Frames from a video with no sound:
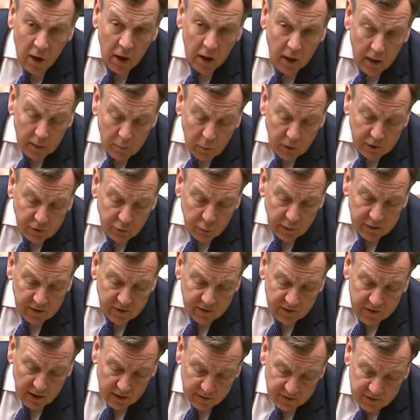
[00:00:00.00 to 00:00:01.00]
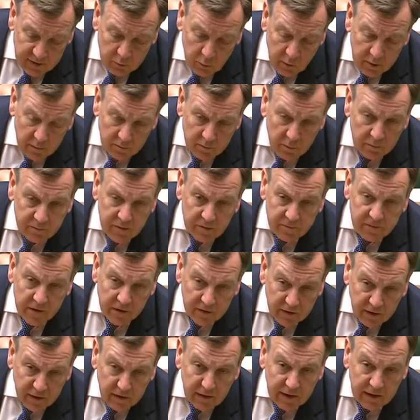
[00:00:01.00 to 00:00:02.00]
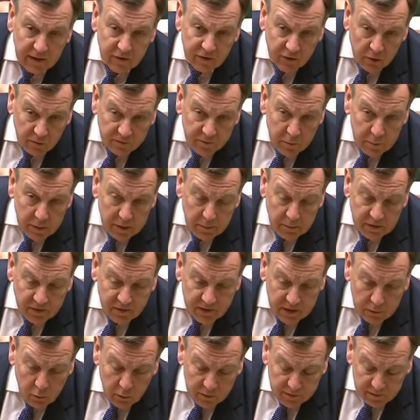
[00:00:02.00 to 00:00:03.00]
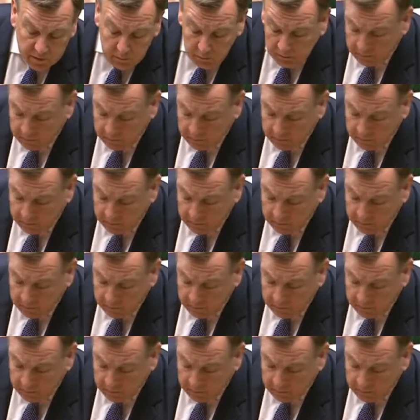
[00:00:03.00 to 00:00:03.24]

in which we discuss it with the funding needs of the BBC with the